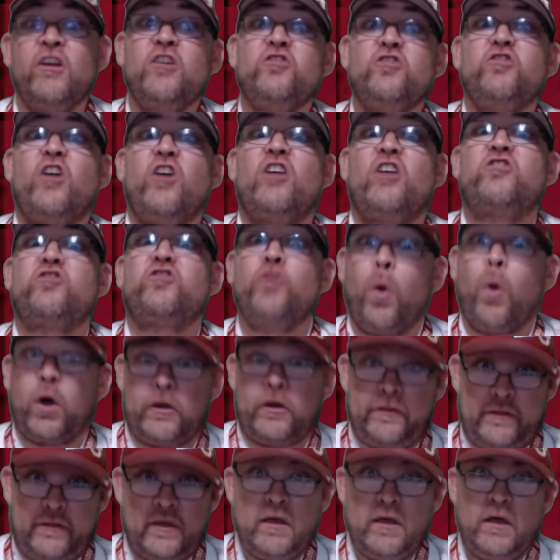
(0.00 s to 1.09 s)
just
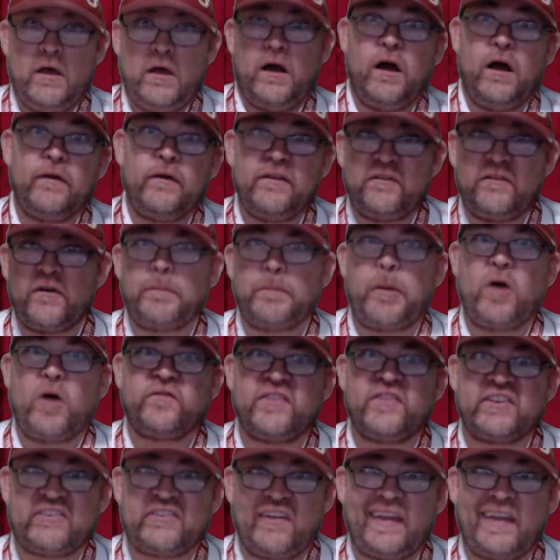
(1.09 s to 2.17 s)
north of the football
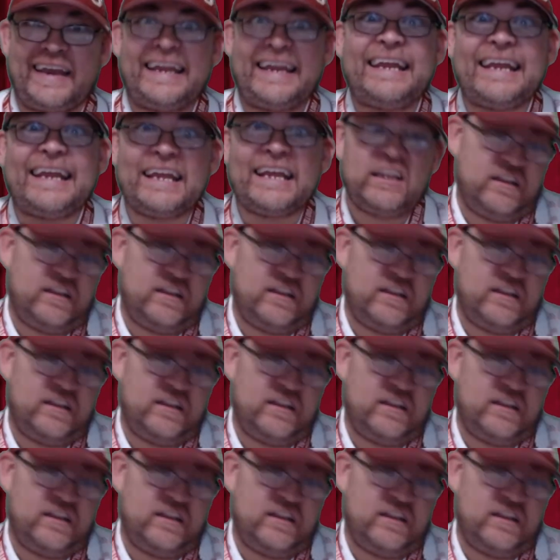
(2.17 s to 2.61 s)
facility.